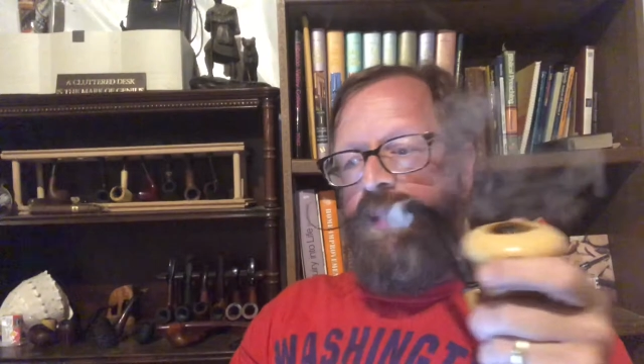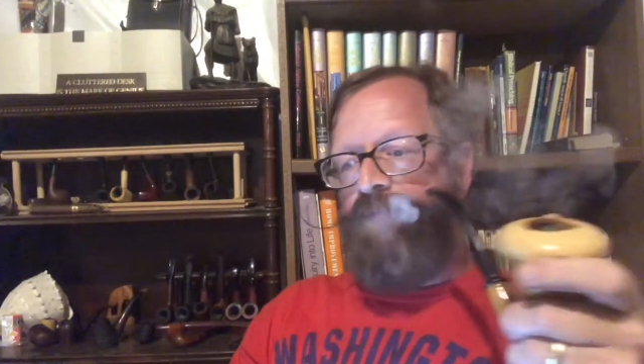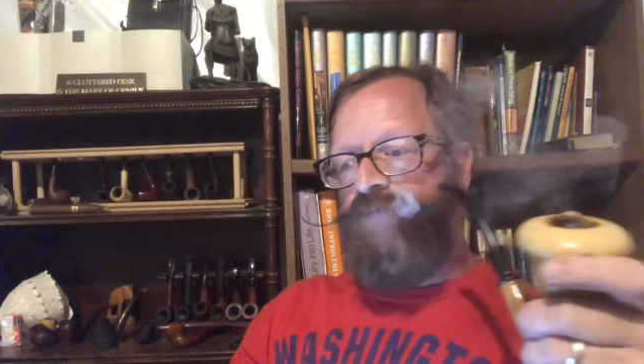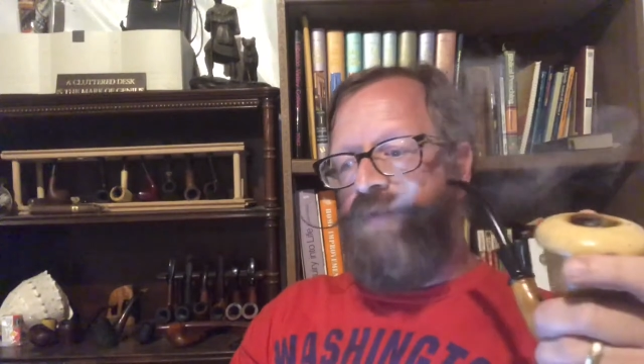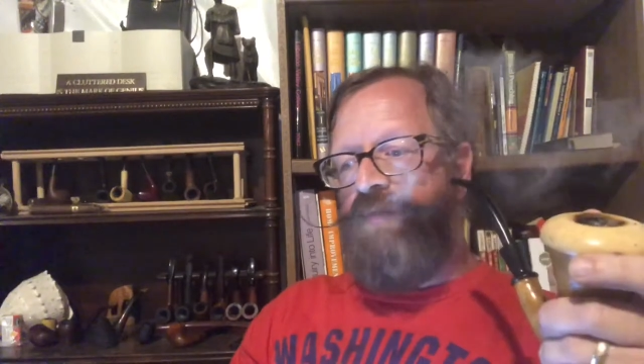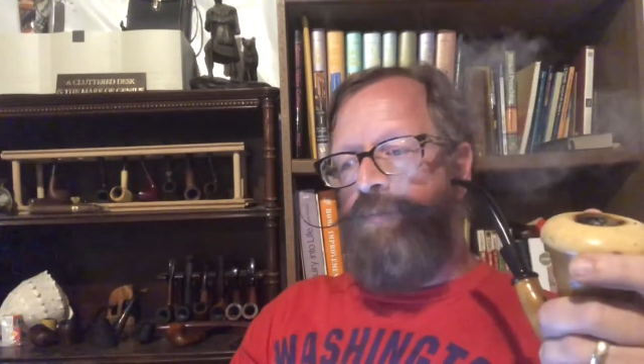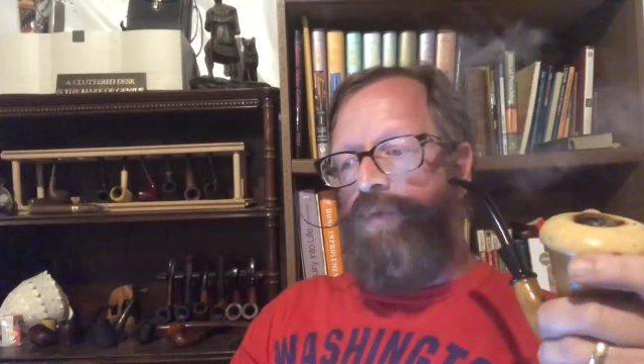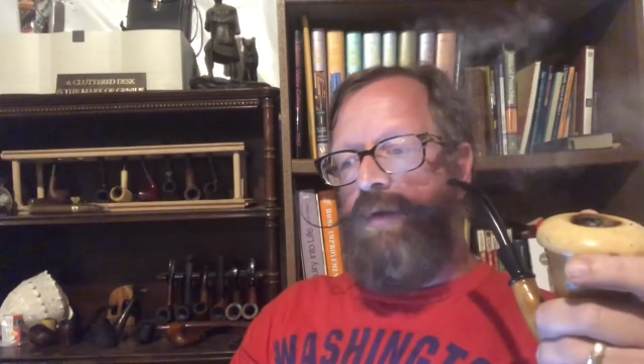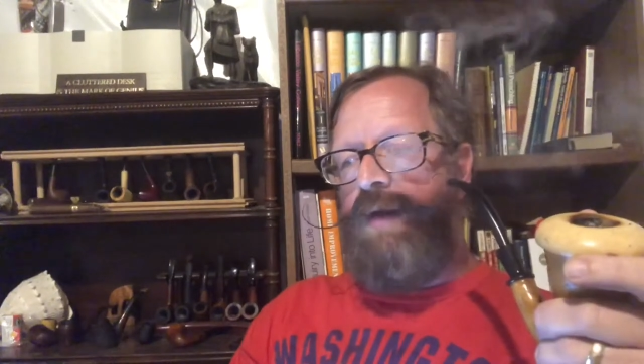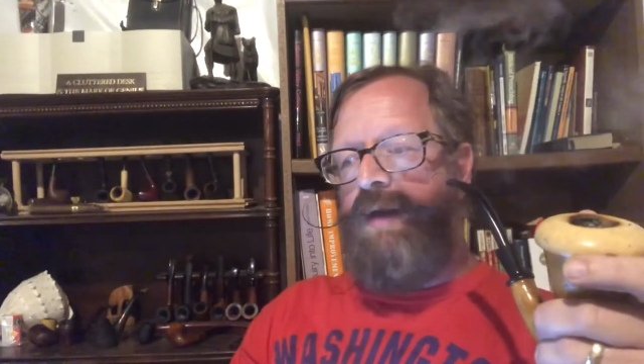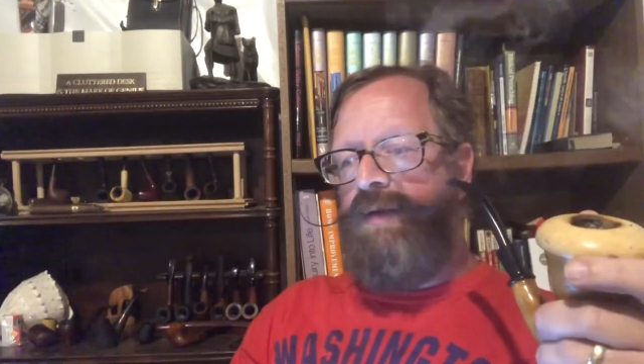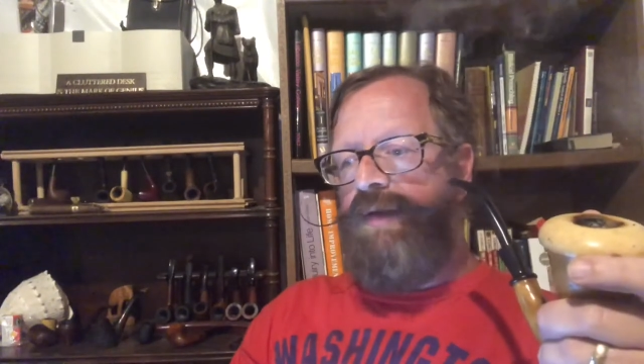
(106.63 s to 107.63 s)
And
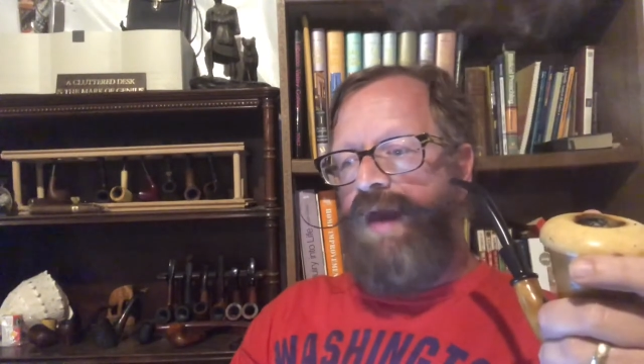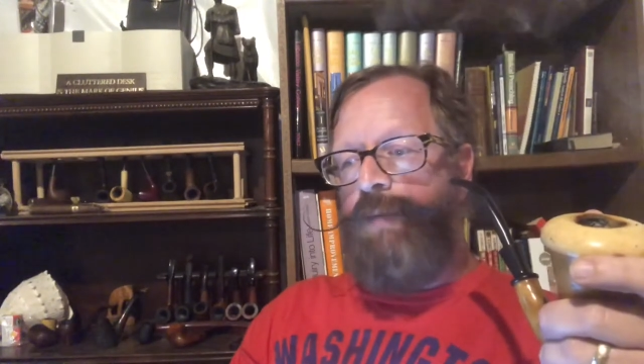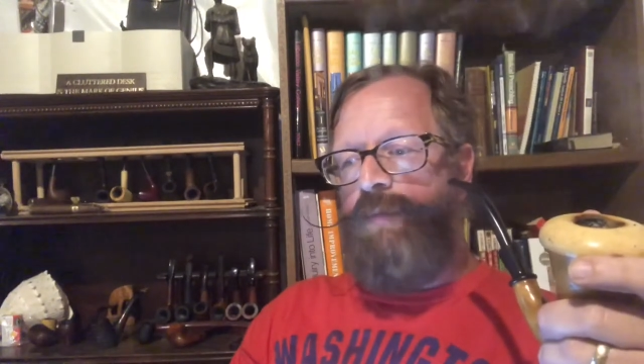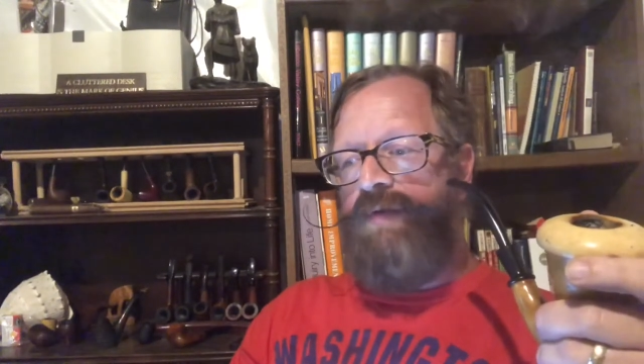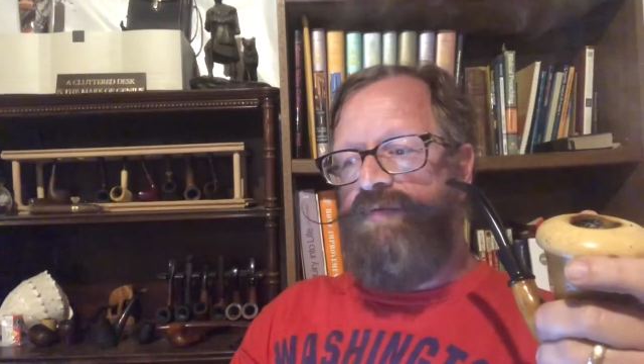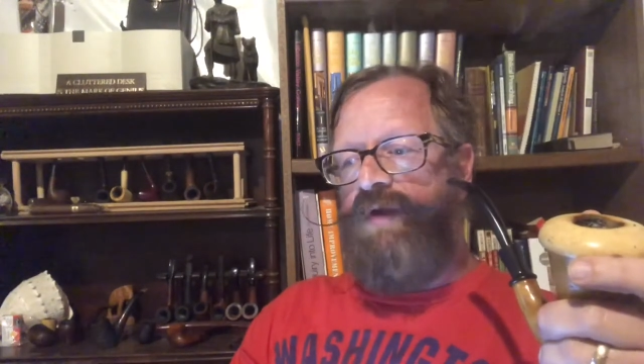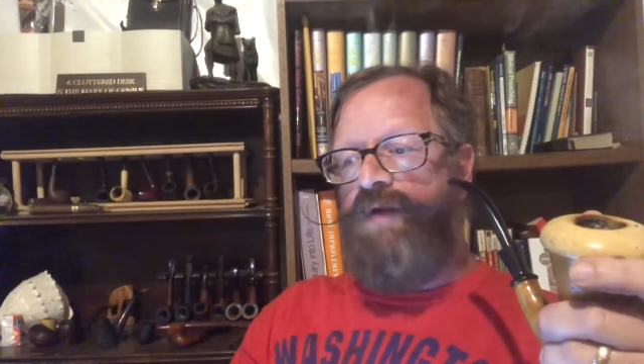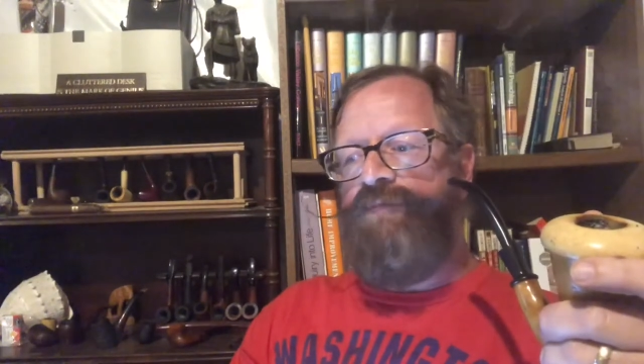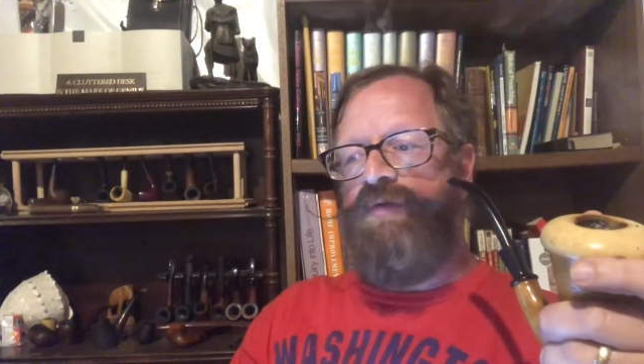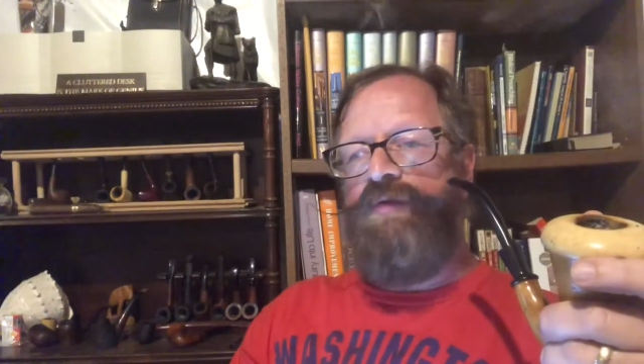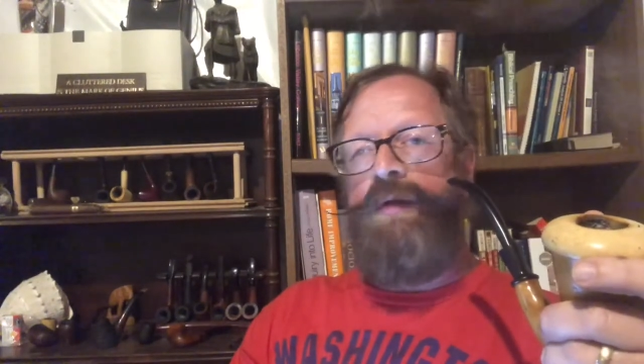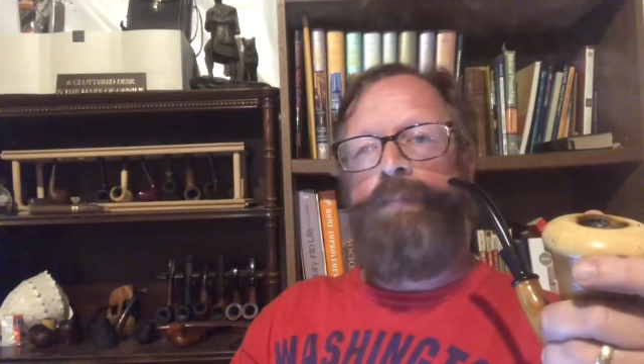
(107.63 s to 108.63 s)
furthermore, I count
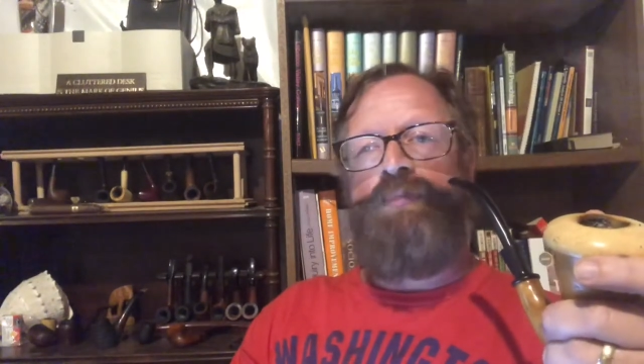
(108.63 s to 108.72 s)
myself as a